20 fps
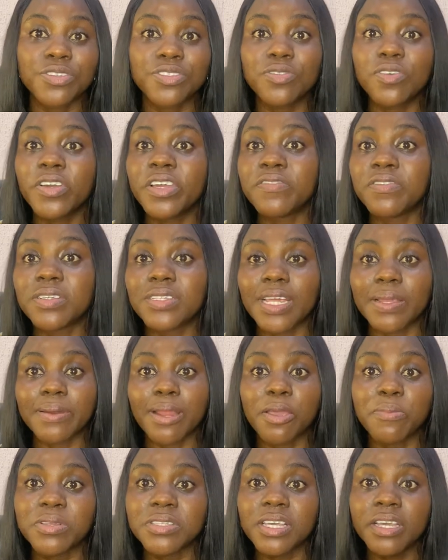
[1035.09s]
Before every time
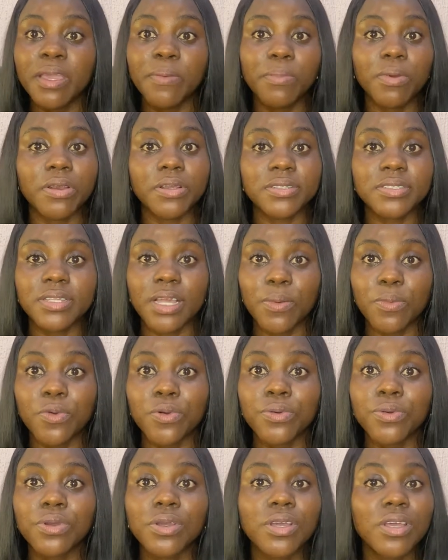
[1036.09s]
you take
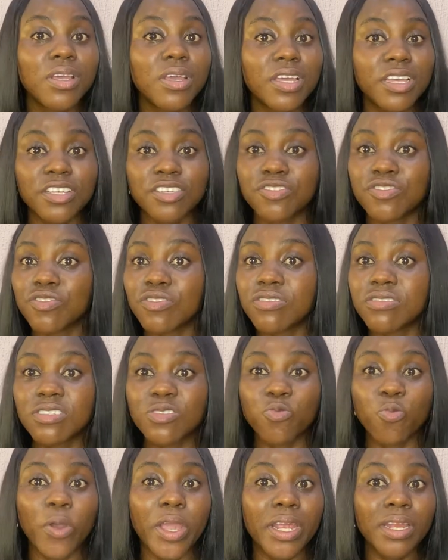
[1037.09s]
paracetamol, it's just
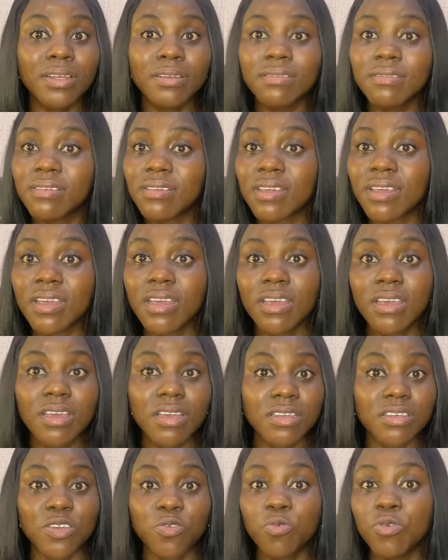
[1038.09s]
when
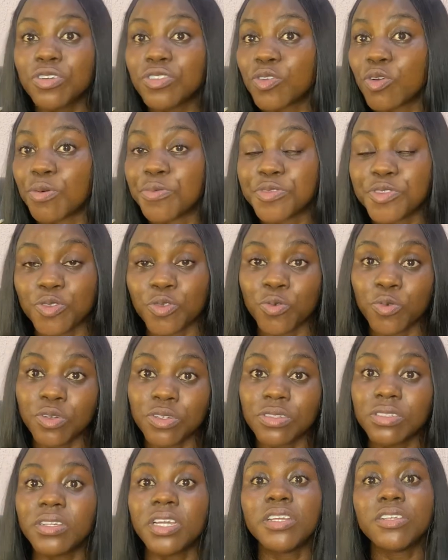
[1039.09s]
the worst comes to
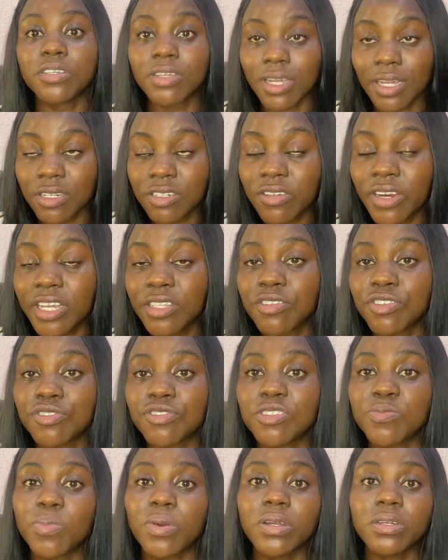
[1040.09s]
worst, then you can try to
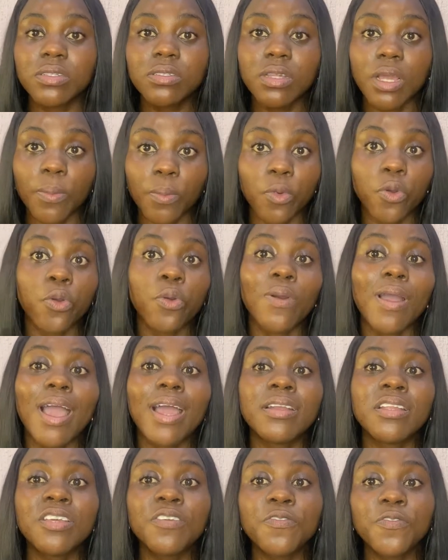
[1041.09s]
use paracetamol.
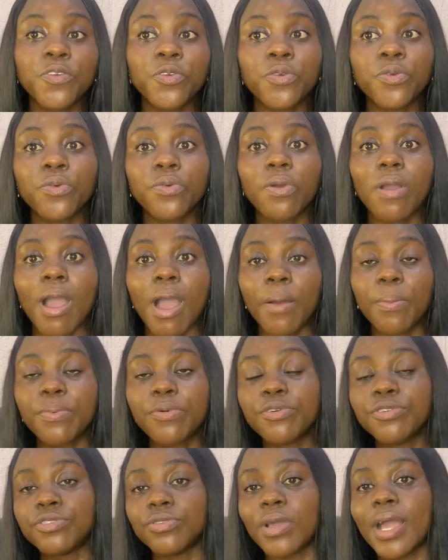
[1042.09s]
And if you are
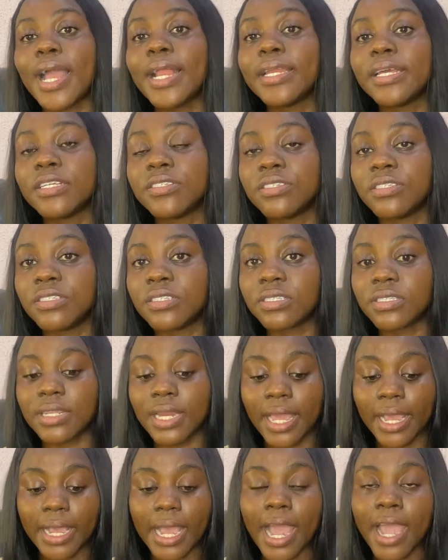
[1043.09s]
prone to allergies,
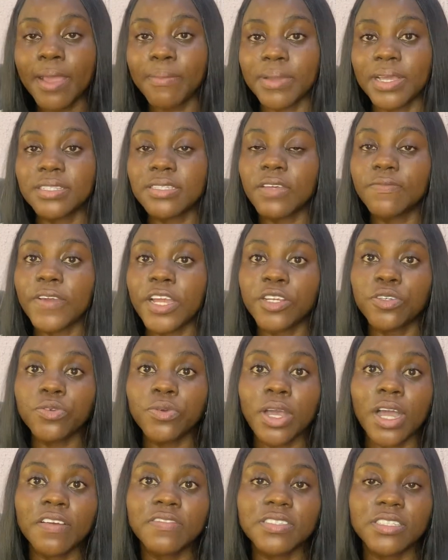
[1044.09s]
like I myself, I do
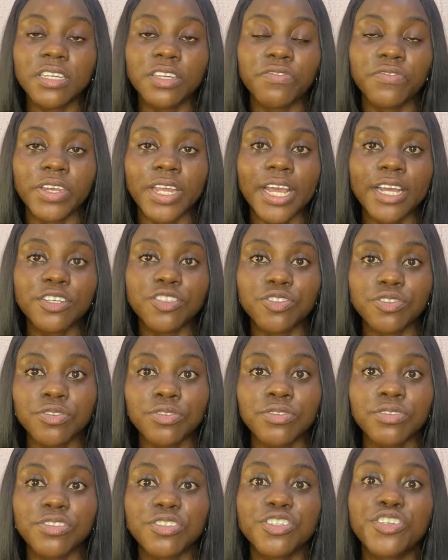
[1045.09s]
have skin
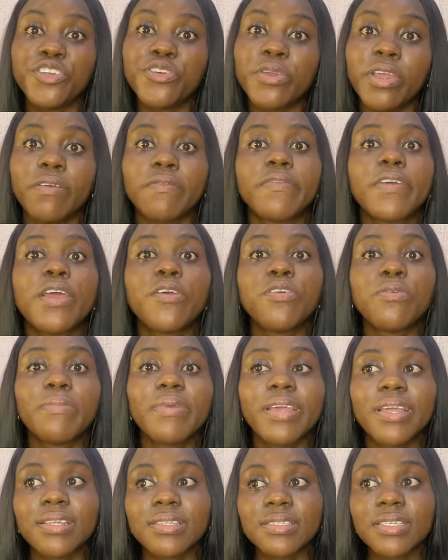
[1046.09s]
reactions, new
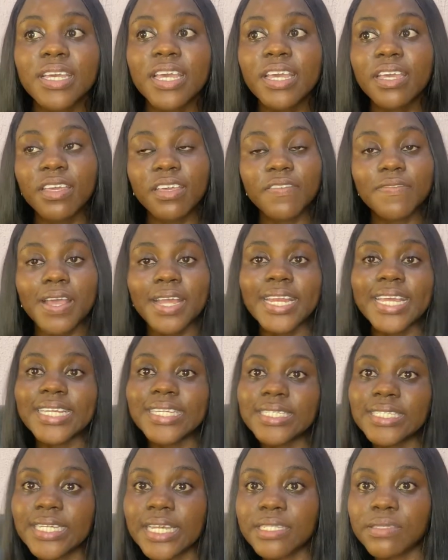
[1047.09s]
environment, it can
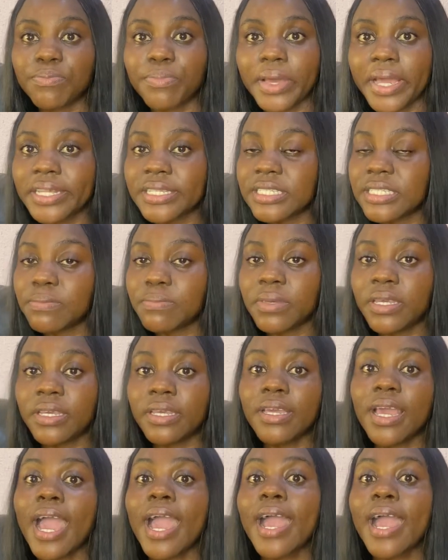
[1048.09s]
infect bites me.